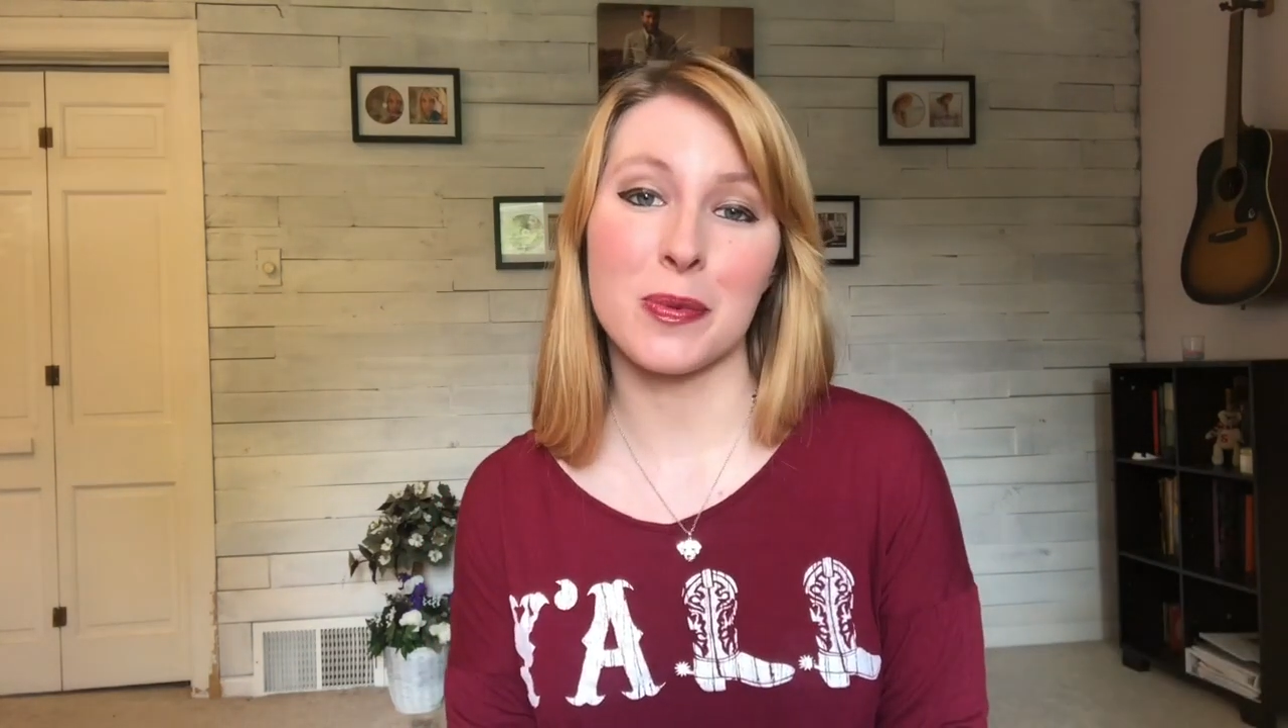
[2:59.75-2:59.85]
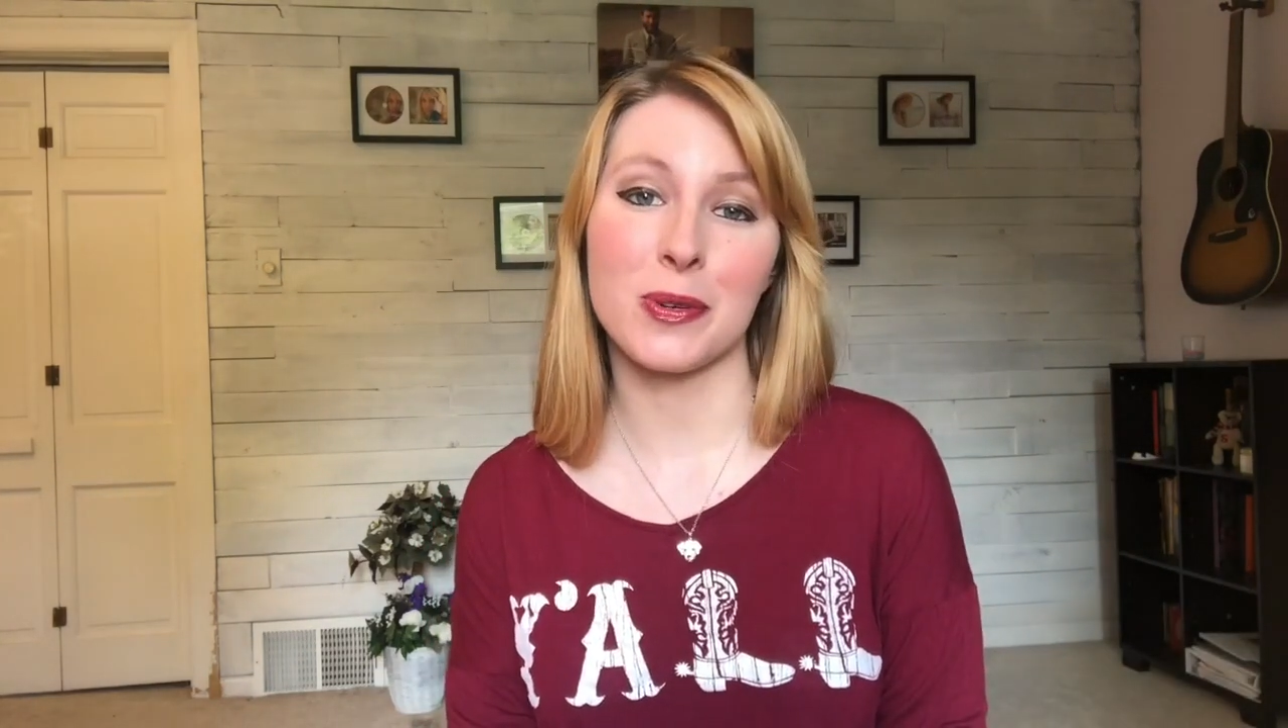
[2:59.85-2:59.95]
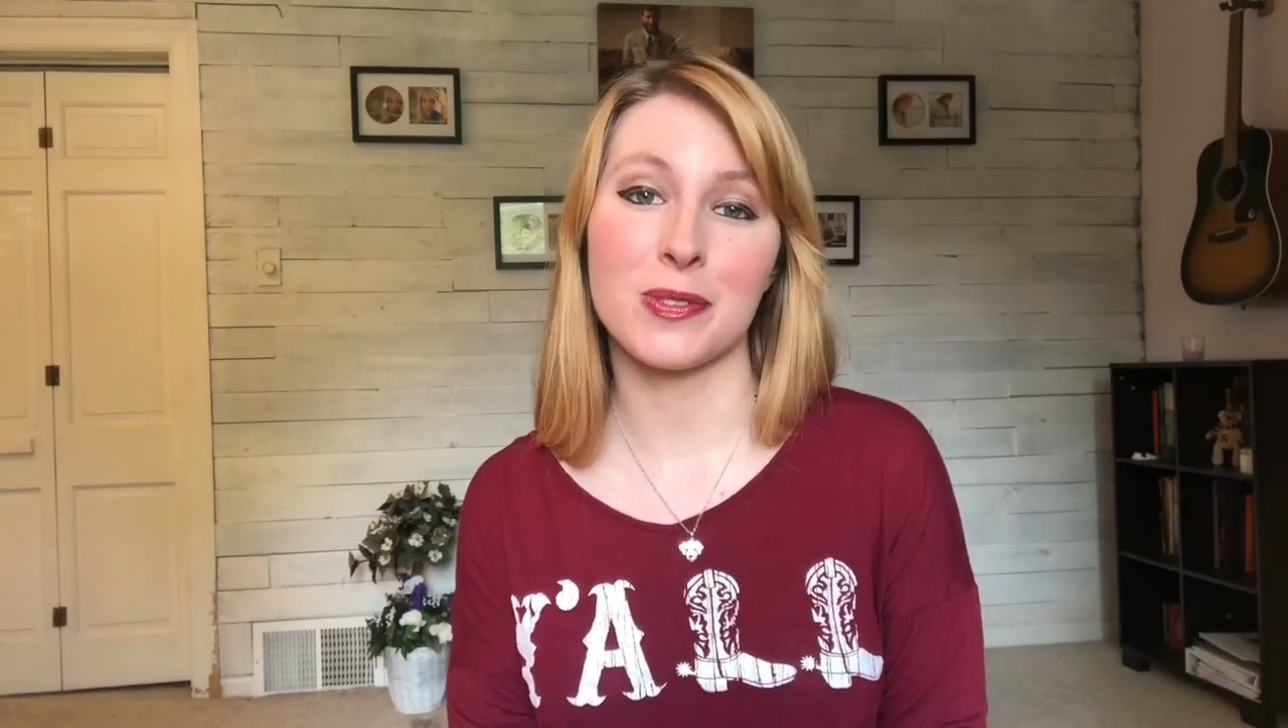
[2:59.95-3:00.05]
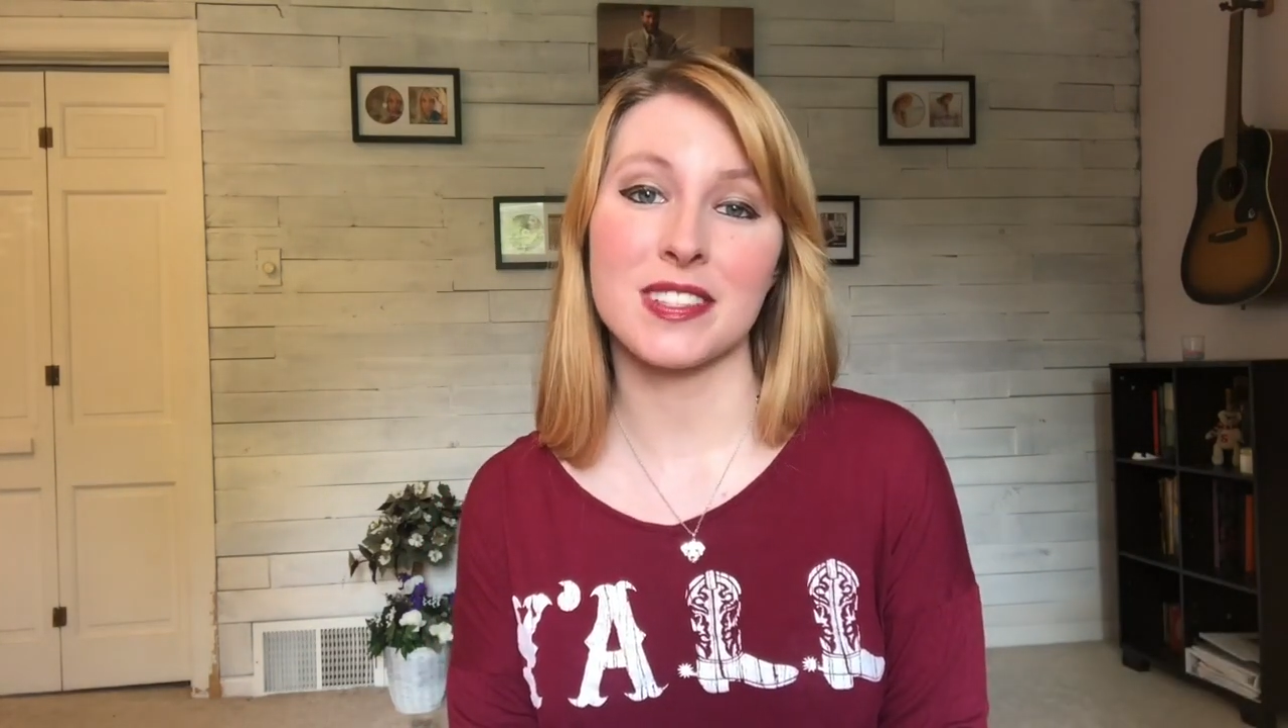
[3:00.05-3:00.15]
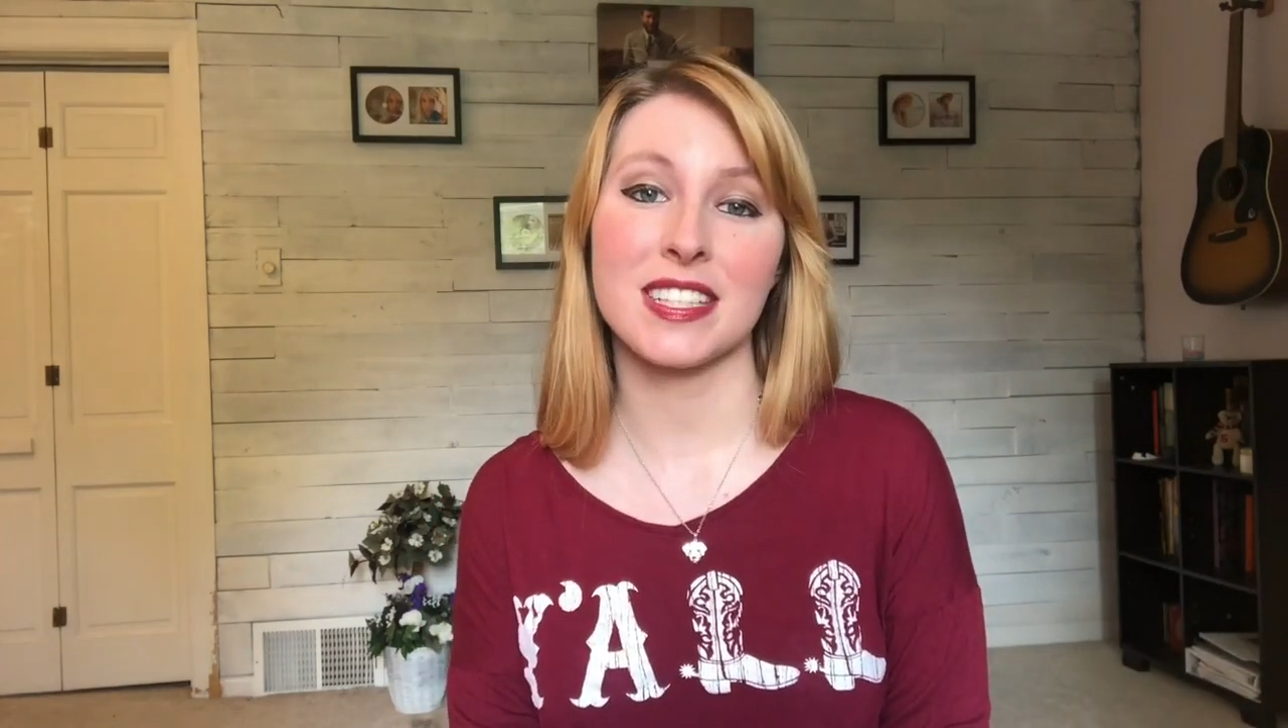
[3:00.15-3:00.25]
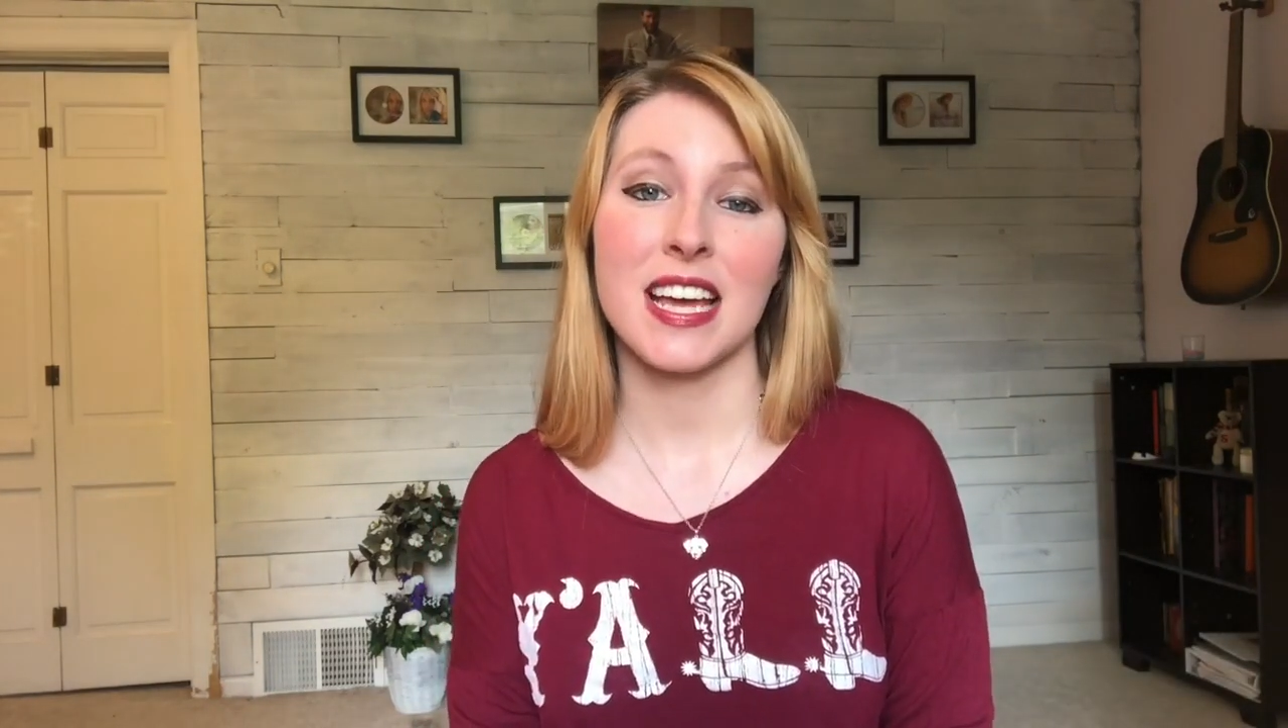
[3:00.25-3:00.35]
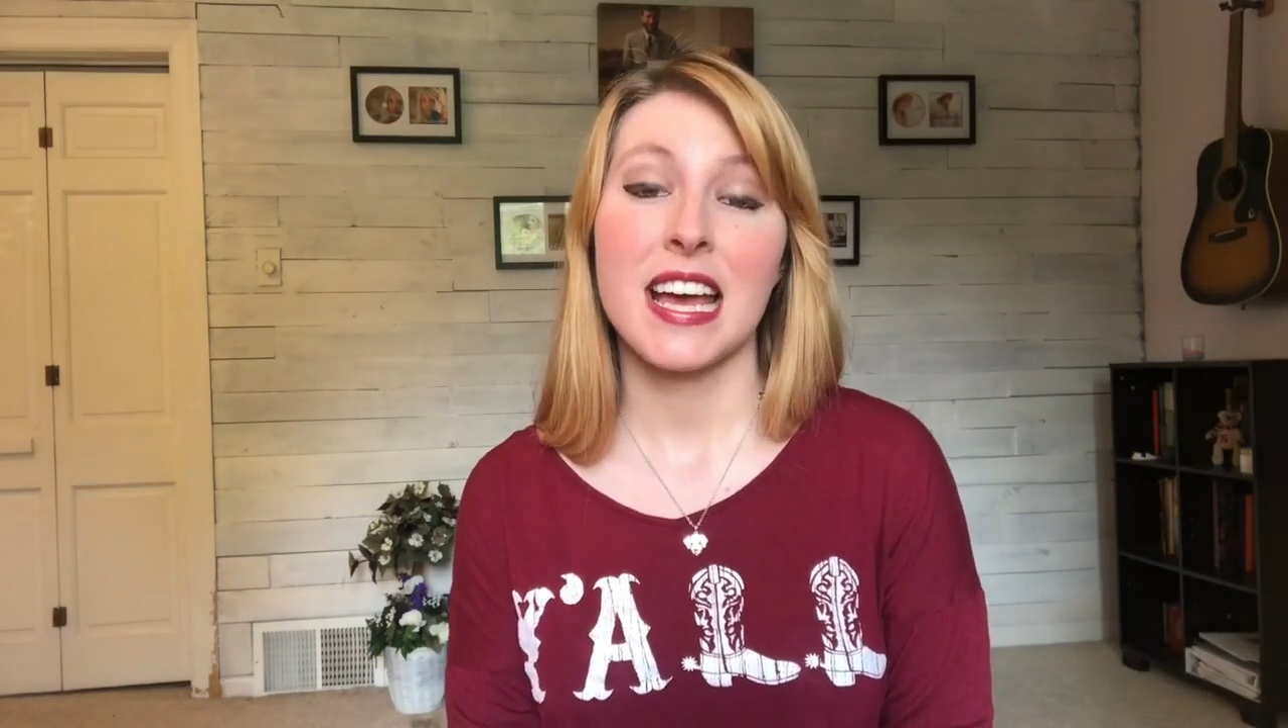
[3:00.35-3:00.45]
Boots.